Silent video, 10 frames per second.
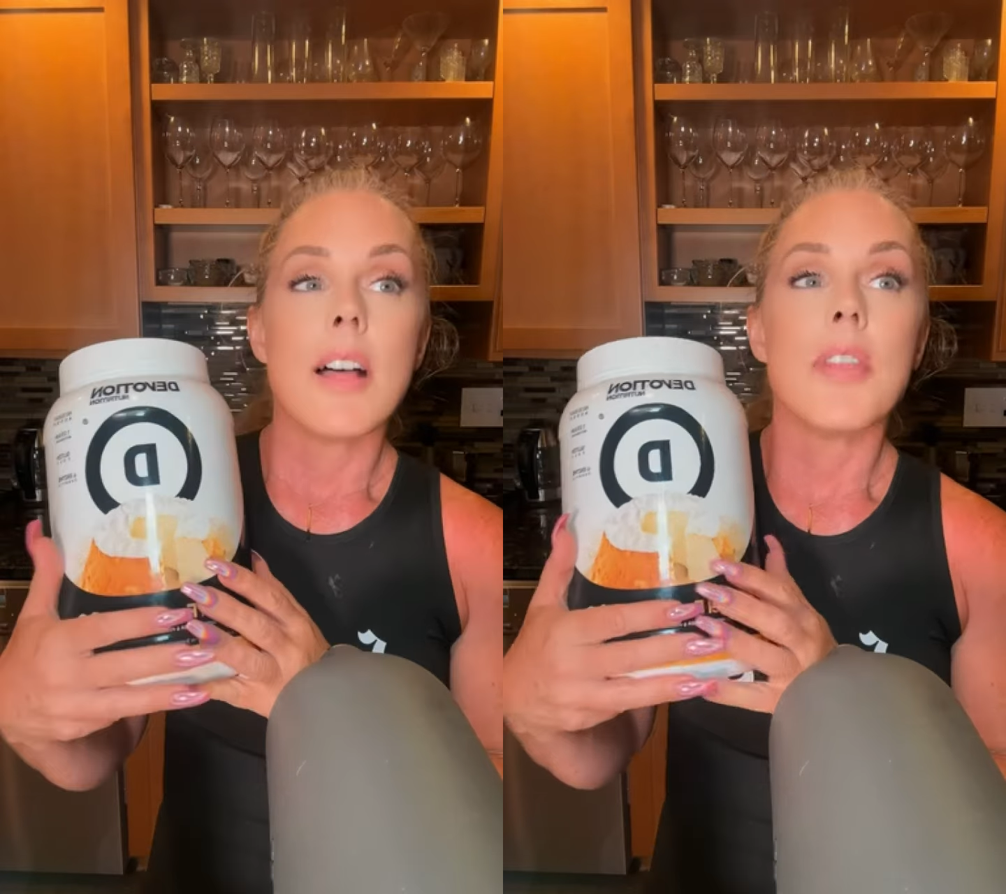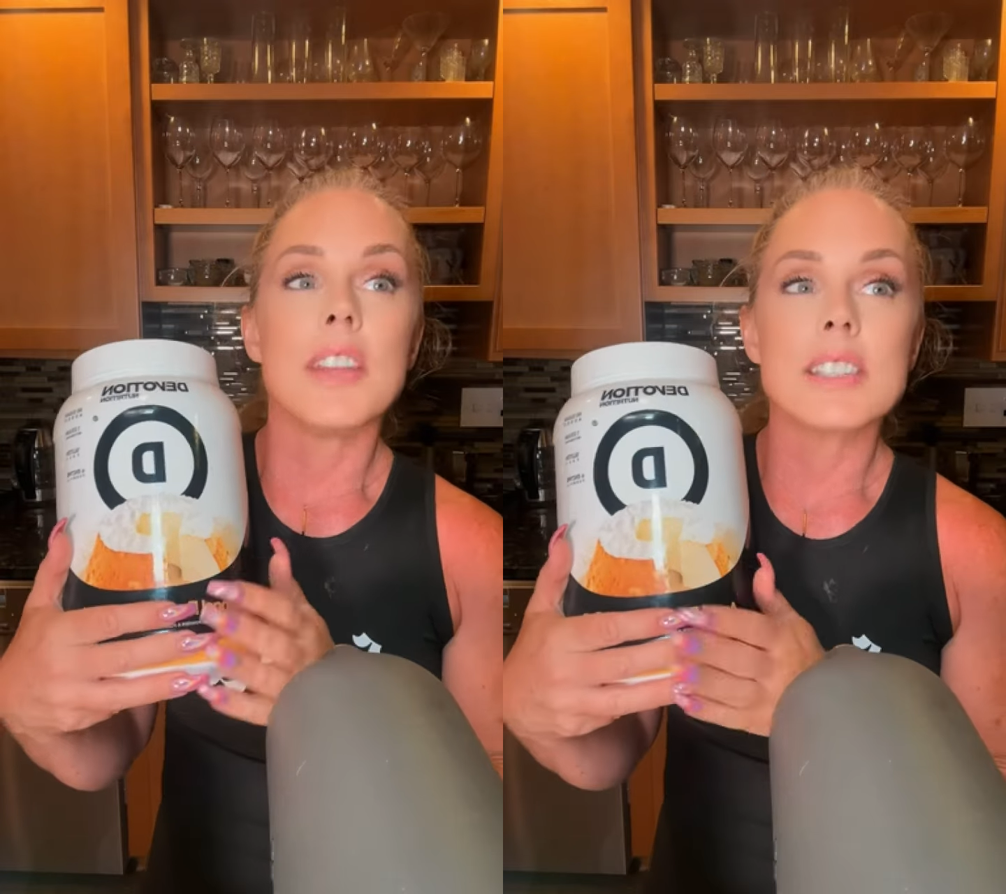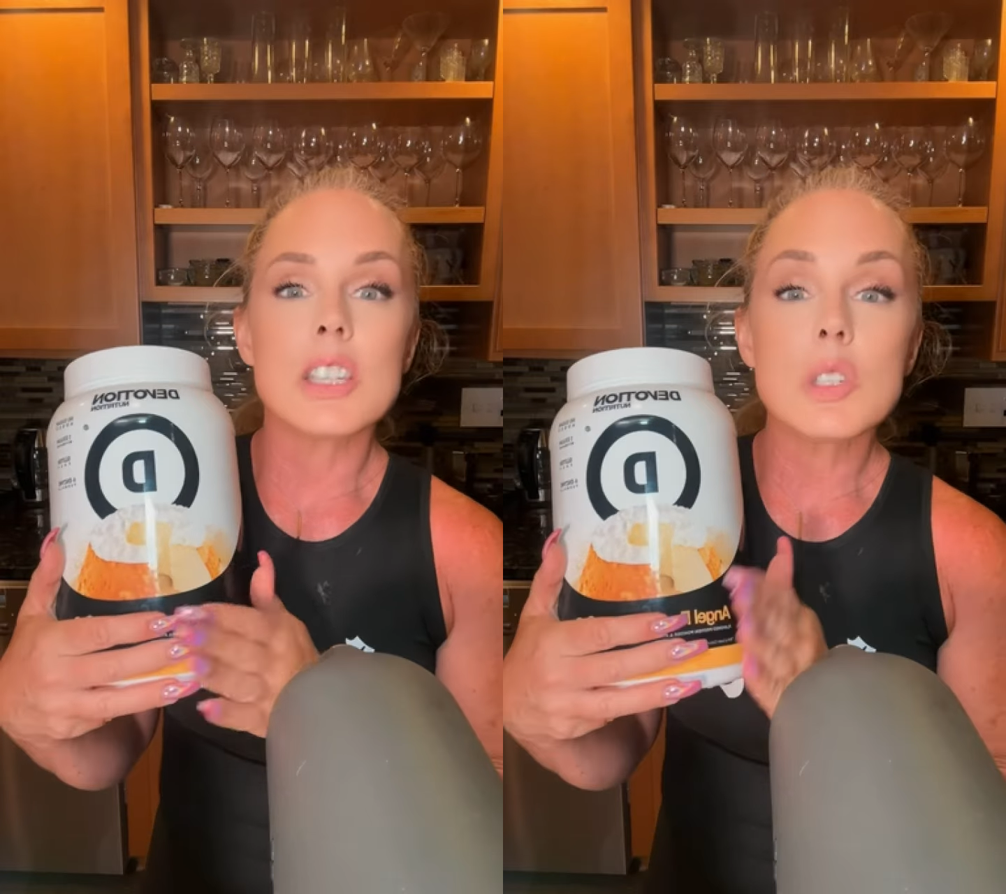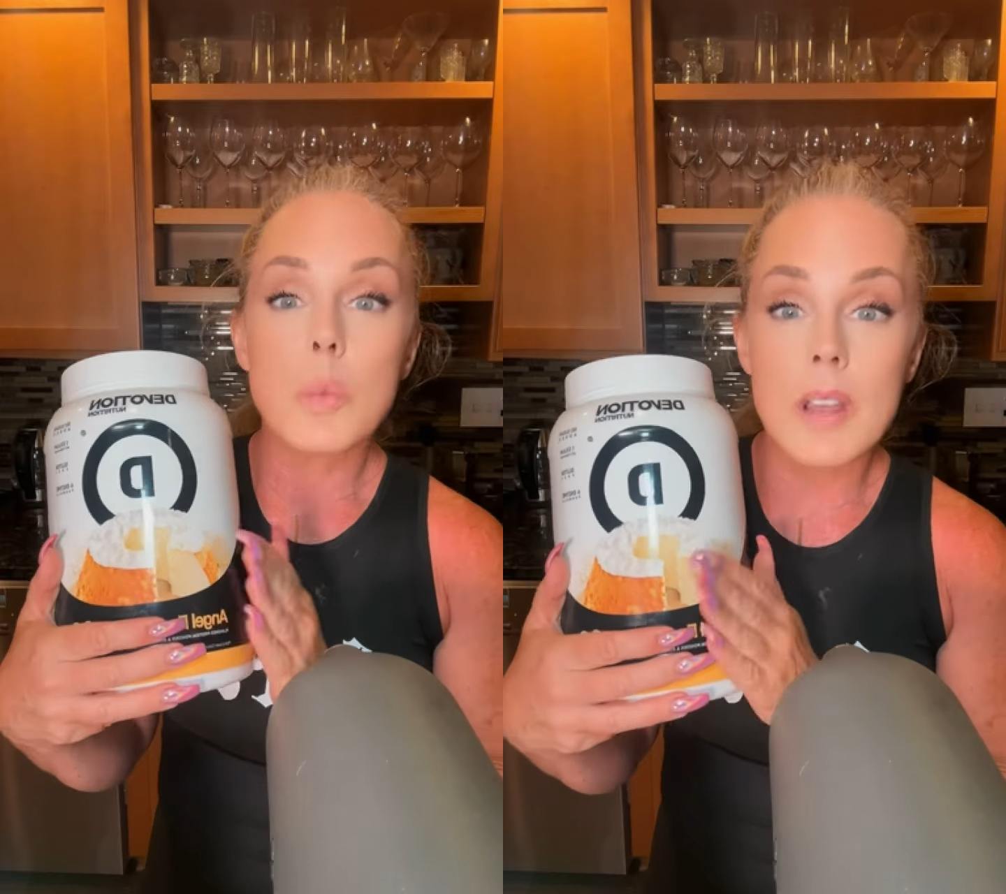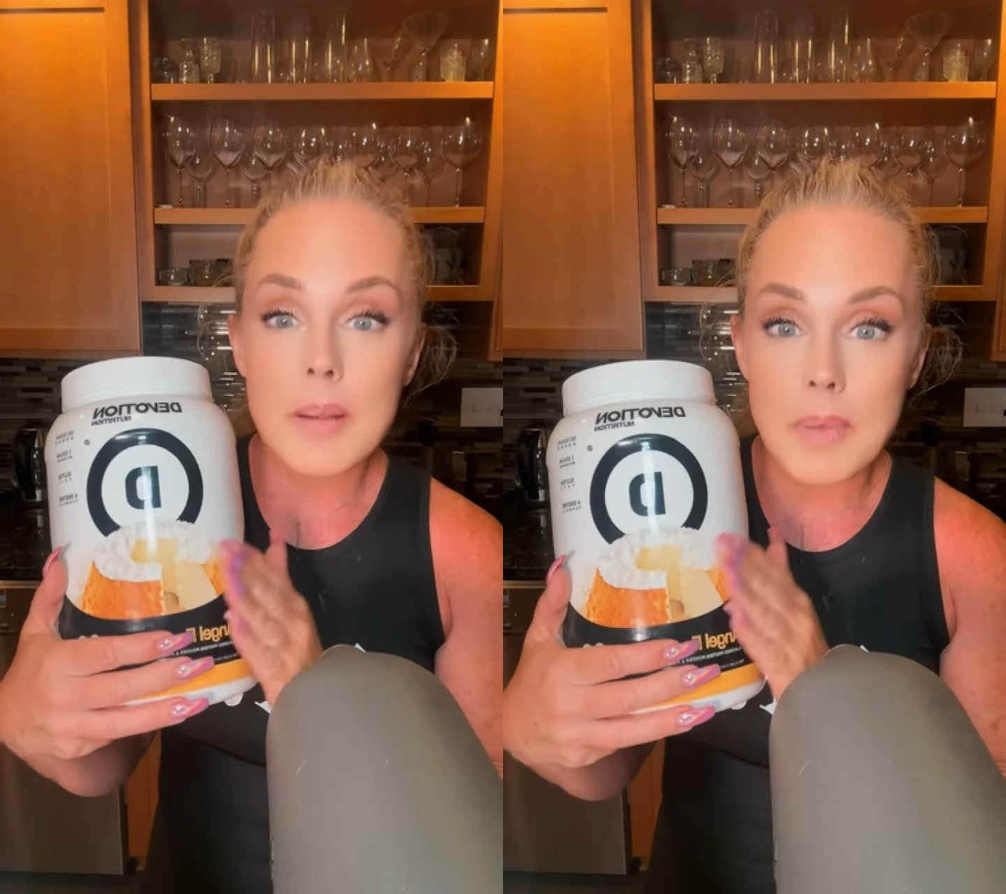this is
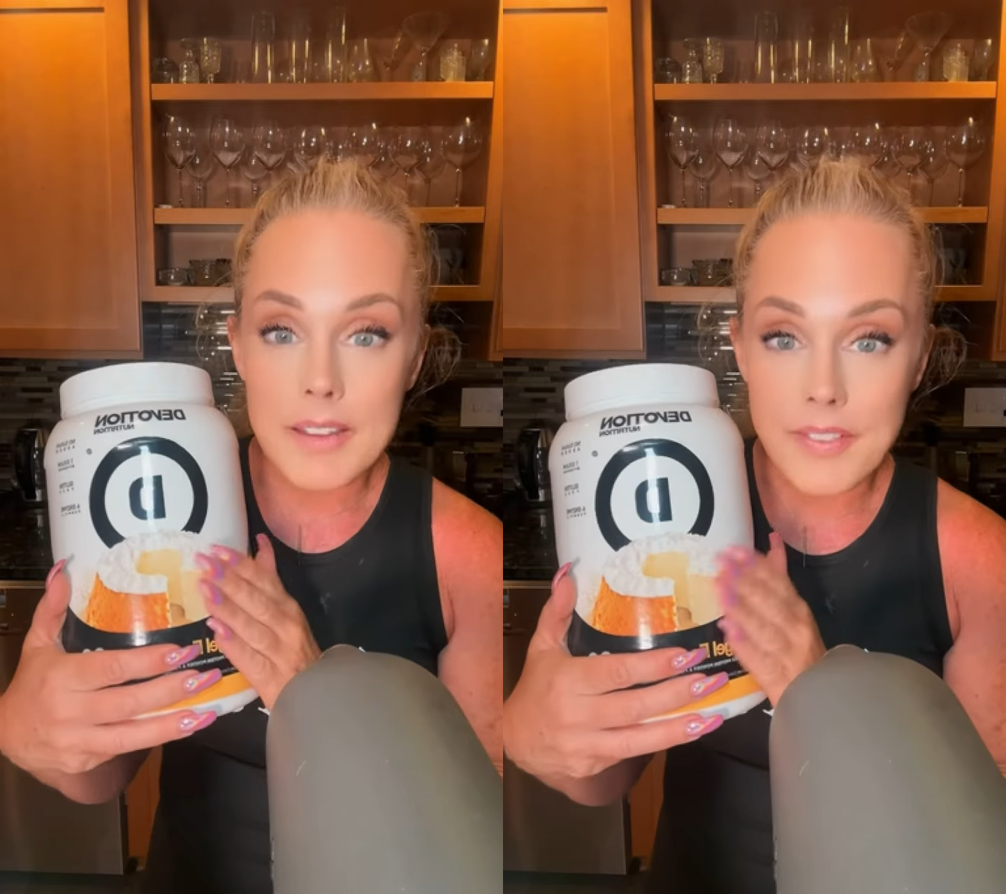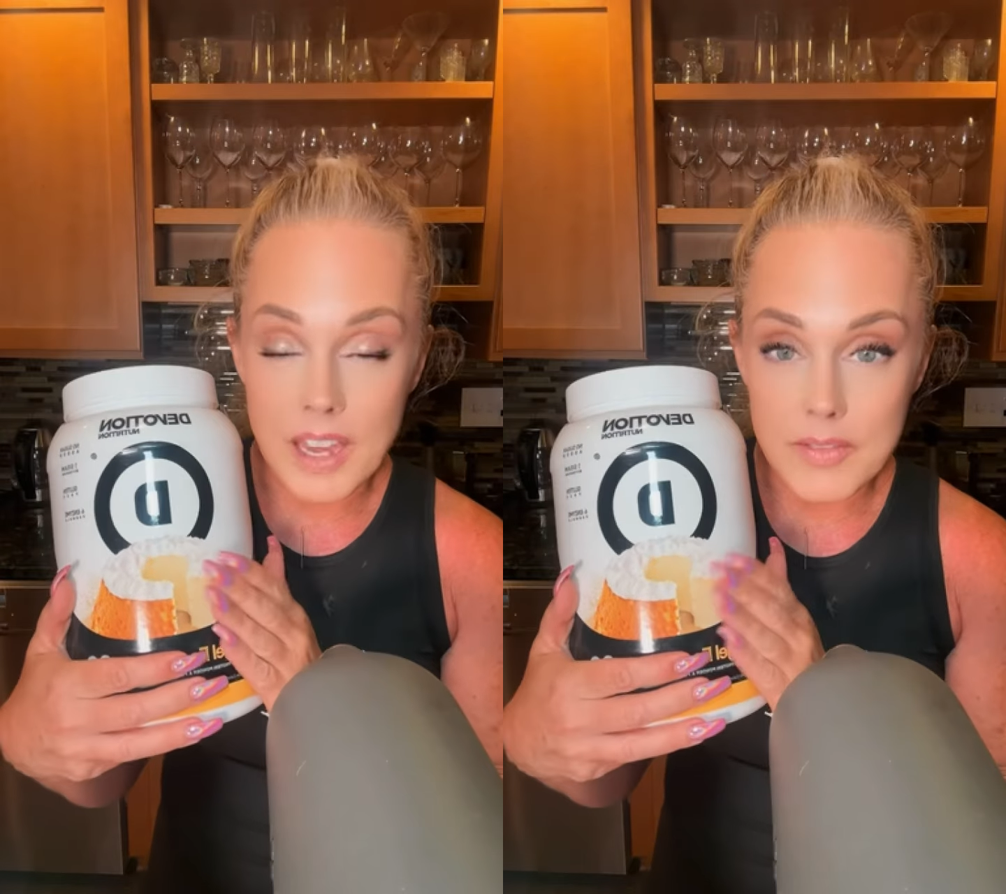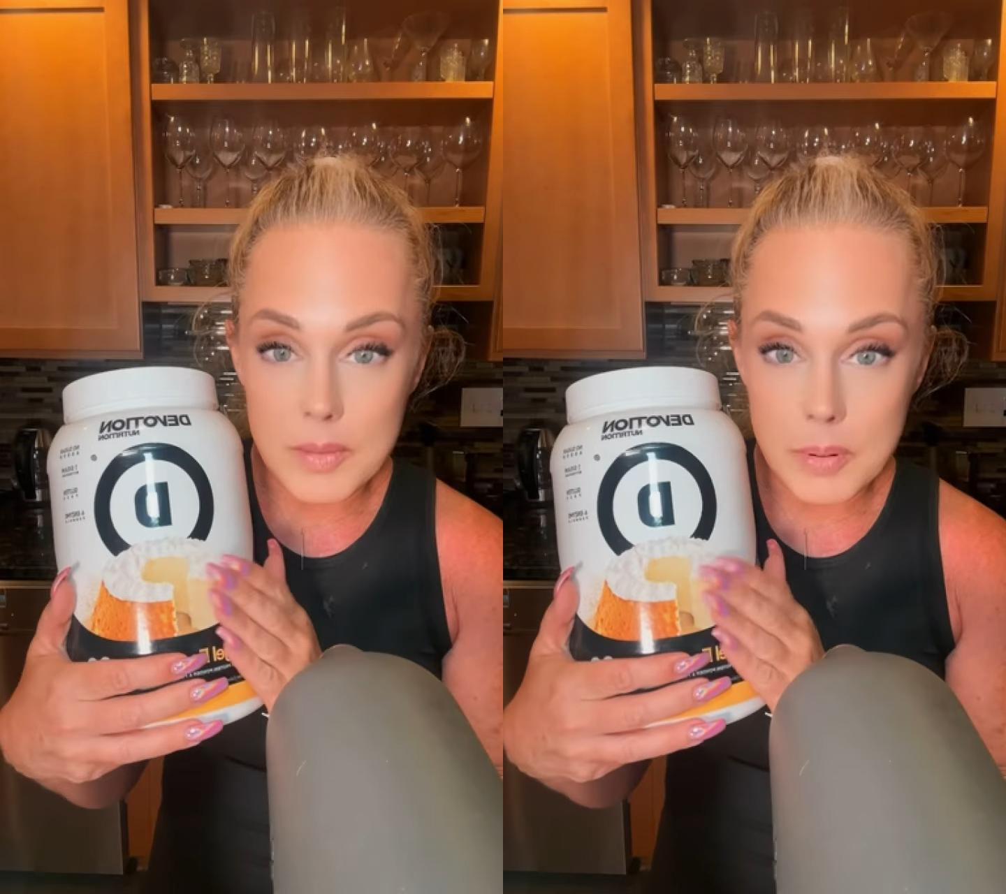one of my favorite